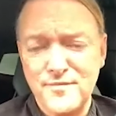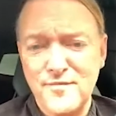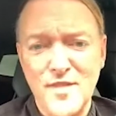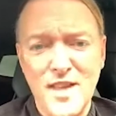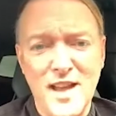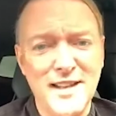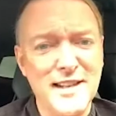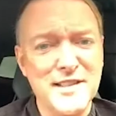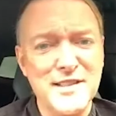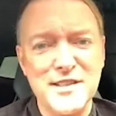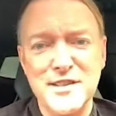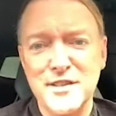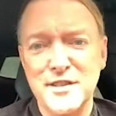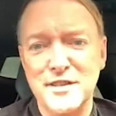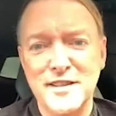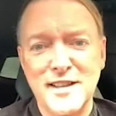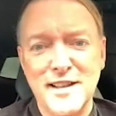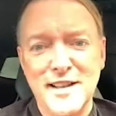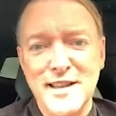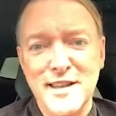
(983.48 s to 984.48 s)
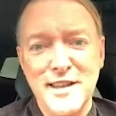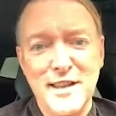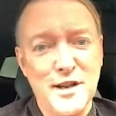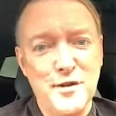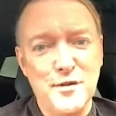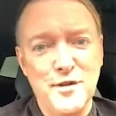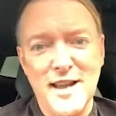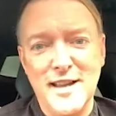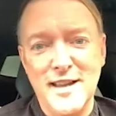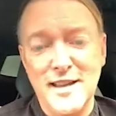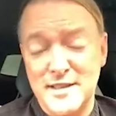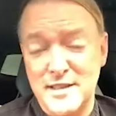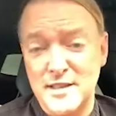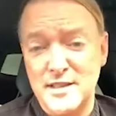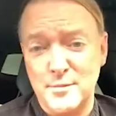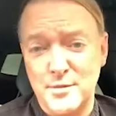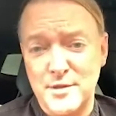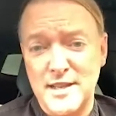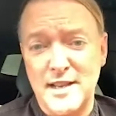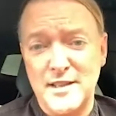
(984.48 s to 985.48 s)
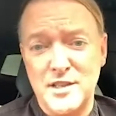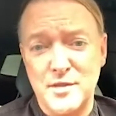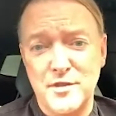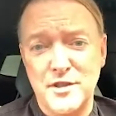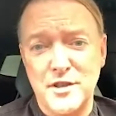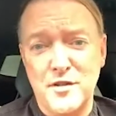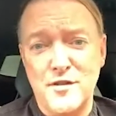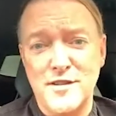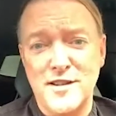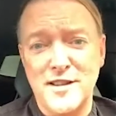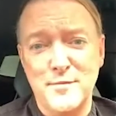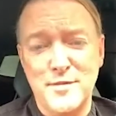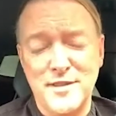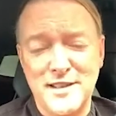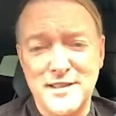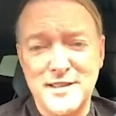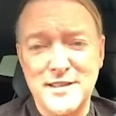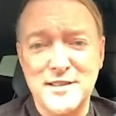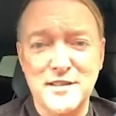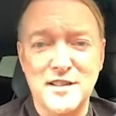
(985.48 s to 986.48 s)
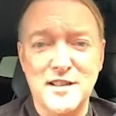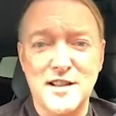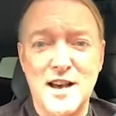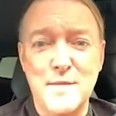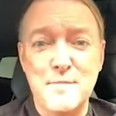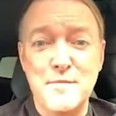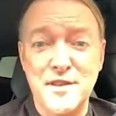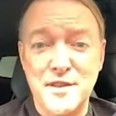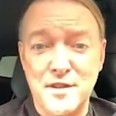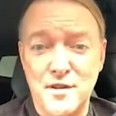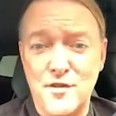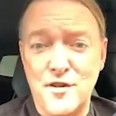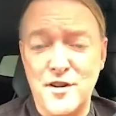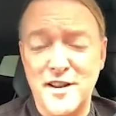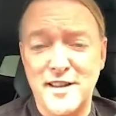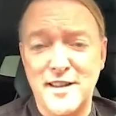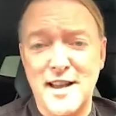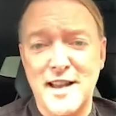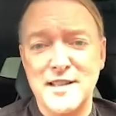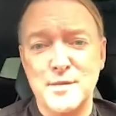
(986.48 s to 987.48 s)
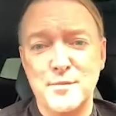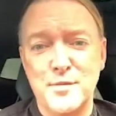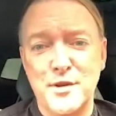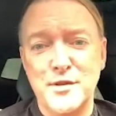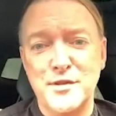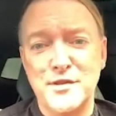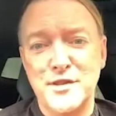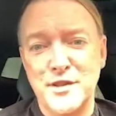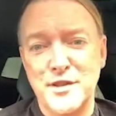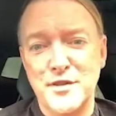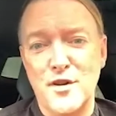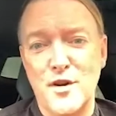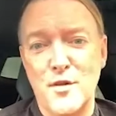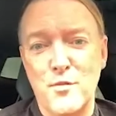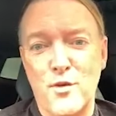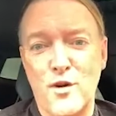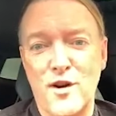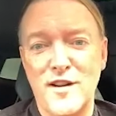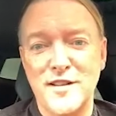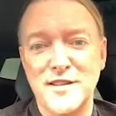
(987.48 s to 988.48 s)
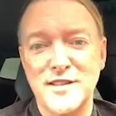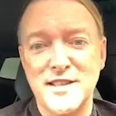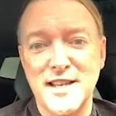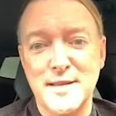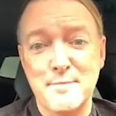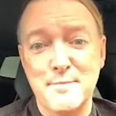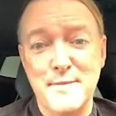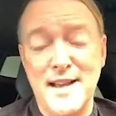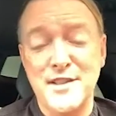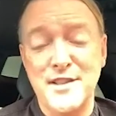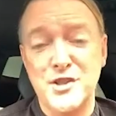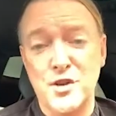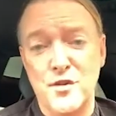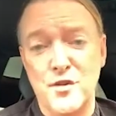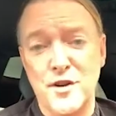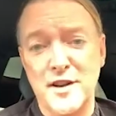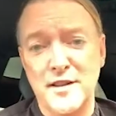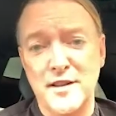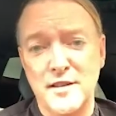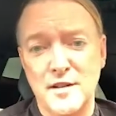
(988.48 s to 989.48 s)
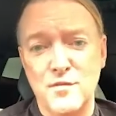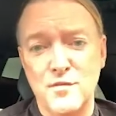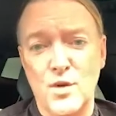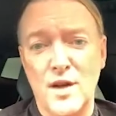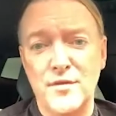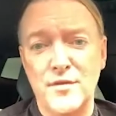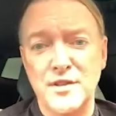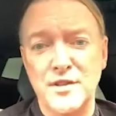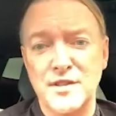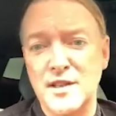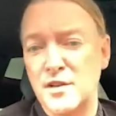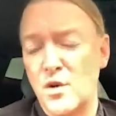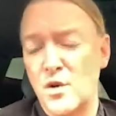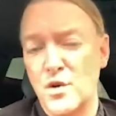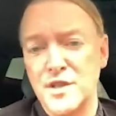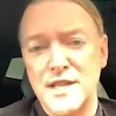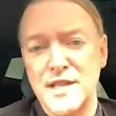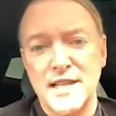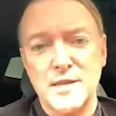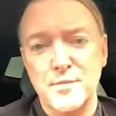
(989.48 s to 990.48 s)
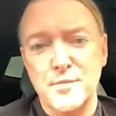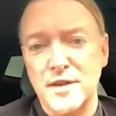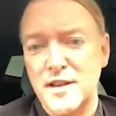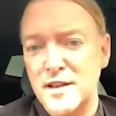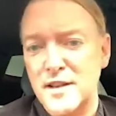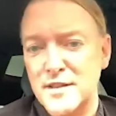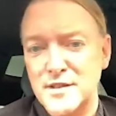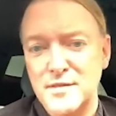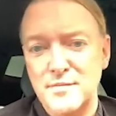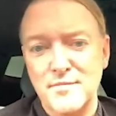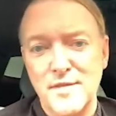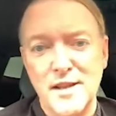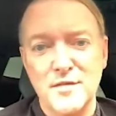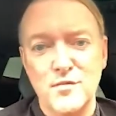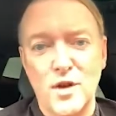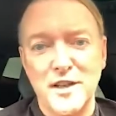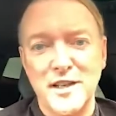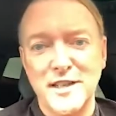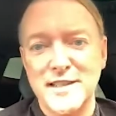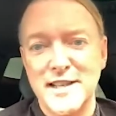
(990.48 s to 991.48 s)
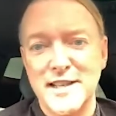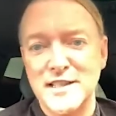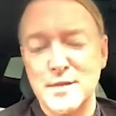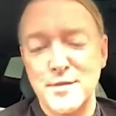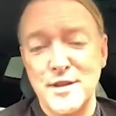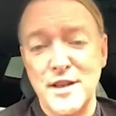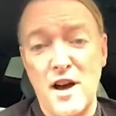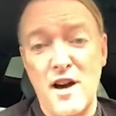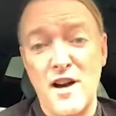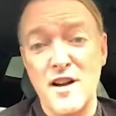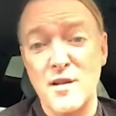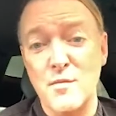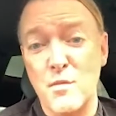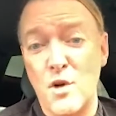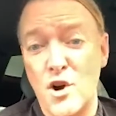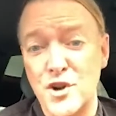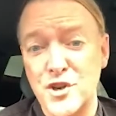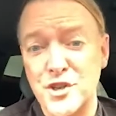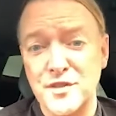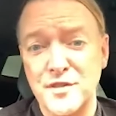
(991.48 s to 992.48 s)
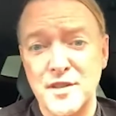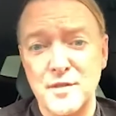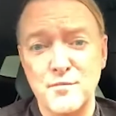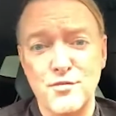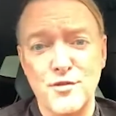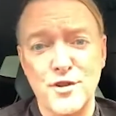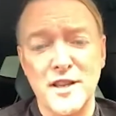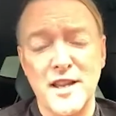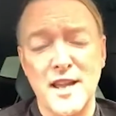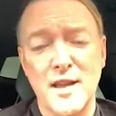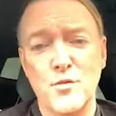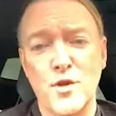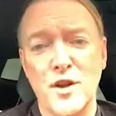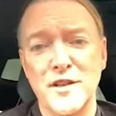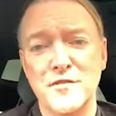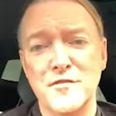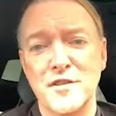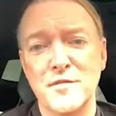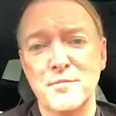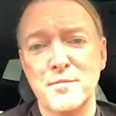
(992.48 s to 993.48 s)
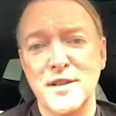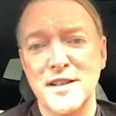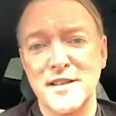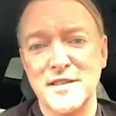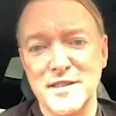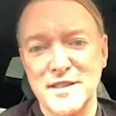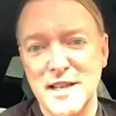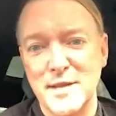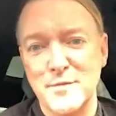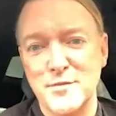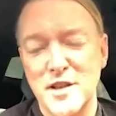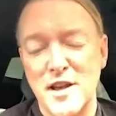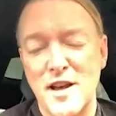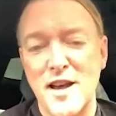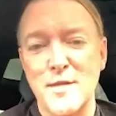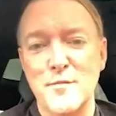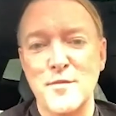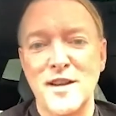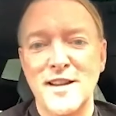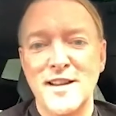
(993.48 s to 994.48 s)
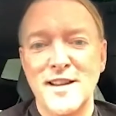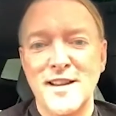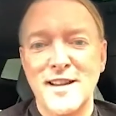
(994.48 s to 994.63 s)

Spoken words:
And it's still, it's a substantial minority, but it's still a minority as opposed to Europe, where it's a majority of revenues. And of course, that's because in running tends to be higher margin than pre-game wagering. But at the same time,